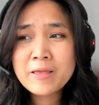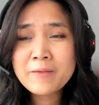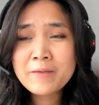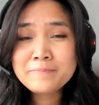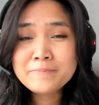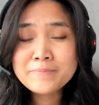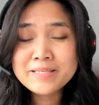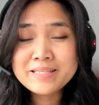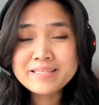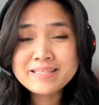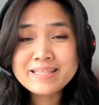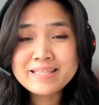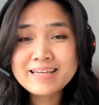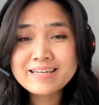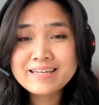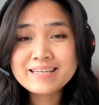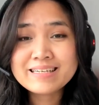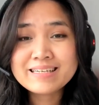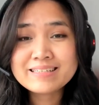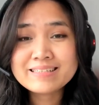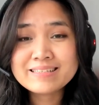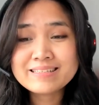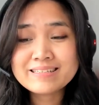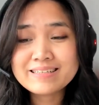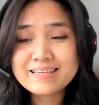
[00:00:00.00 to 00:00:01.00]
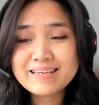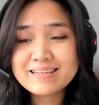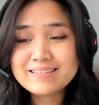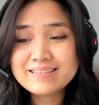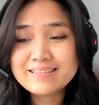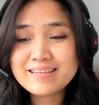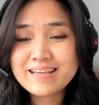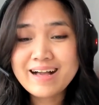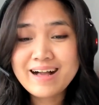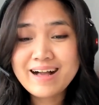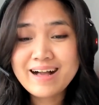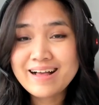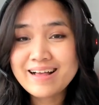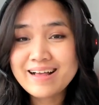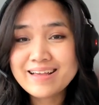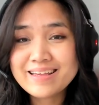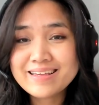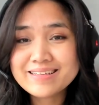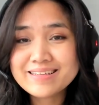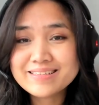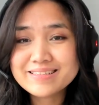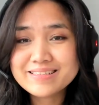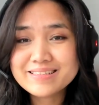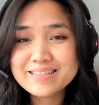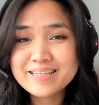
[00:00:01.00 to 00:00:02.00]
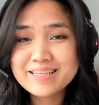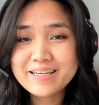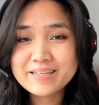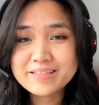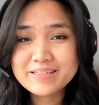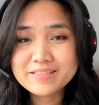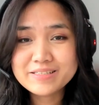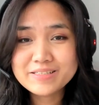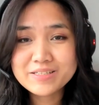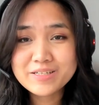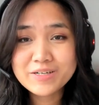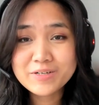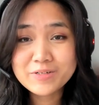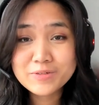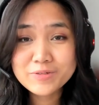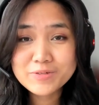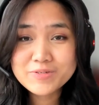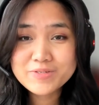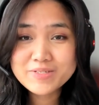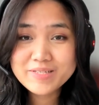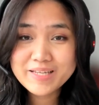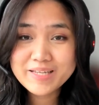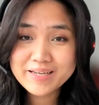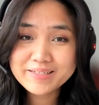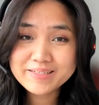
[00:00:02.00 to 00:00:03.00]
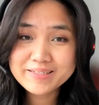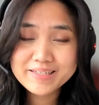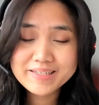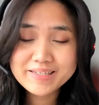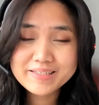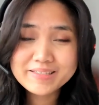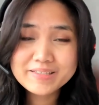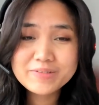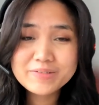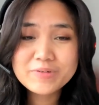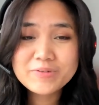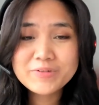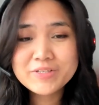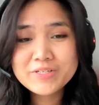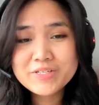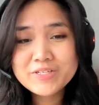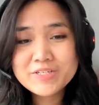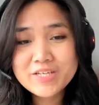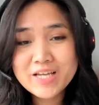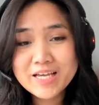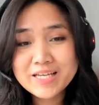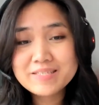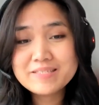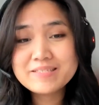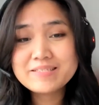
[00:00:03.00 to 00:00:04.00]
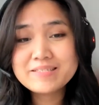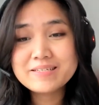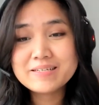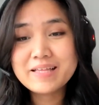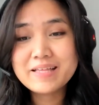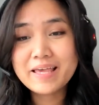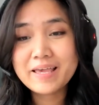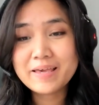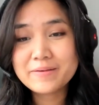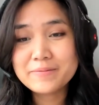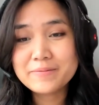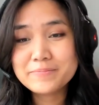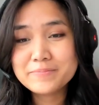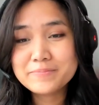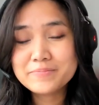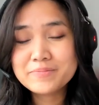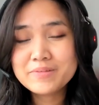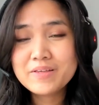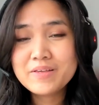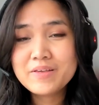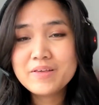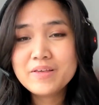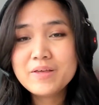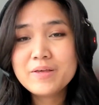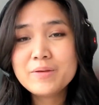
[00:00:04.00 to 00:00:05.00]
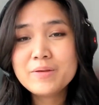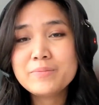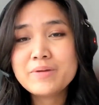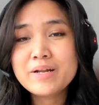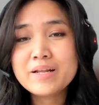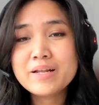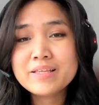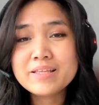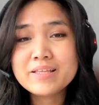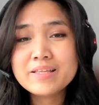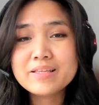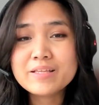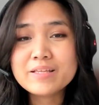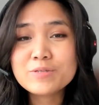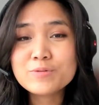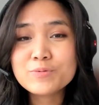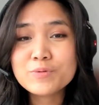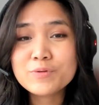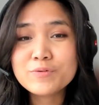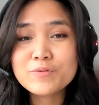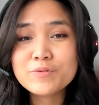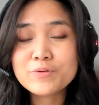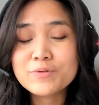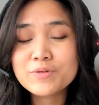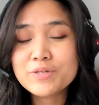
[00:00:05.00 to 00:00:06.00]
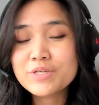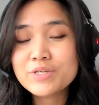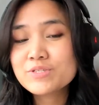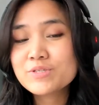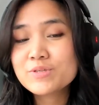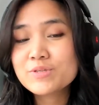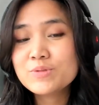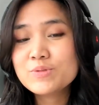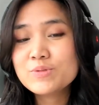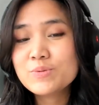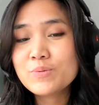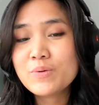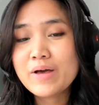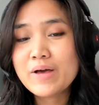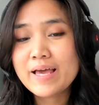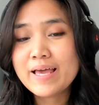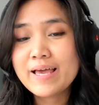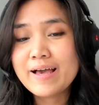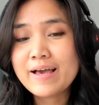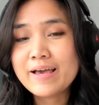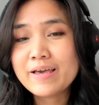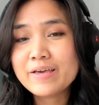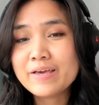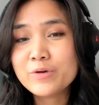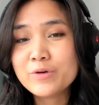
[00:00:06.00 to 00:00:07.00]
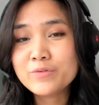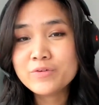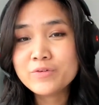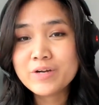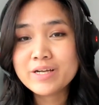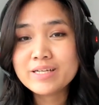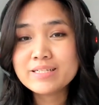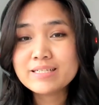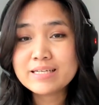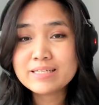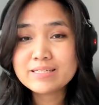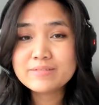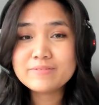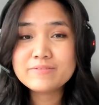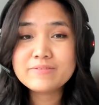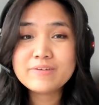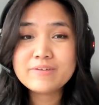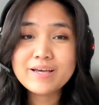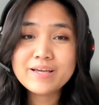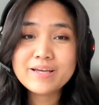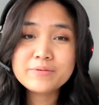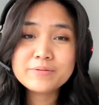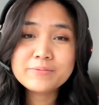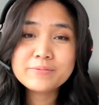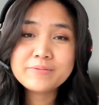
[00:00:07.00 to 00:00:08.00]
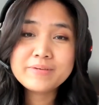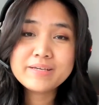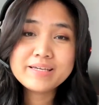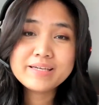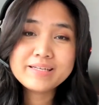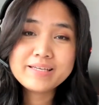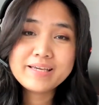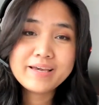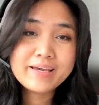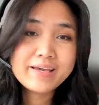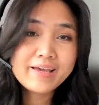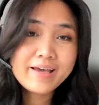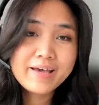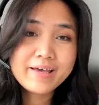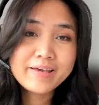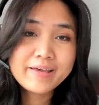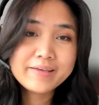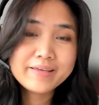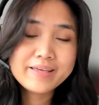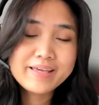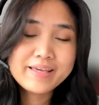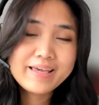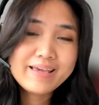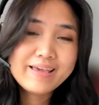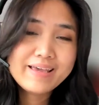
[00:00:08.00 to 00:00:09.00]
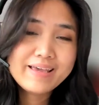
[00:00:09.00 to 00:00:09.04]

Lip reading: empathetic and kind and understanding, which I still am. But I think that's one of the reasons why I over-identified with being an EII.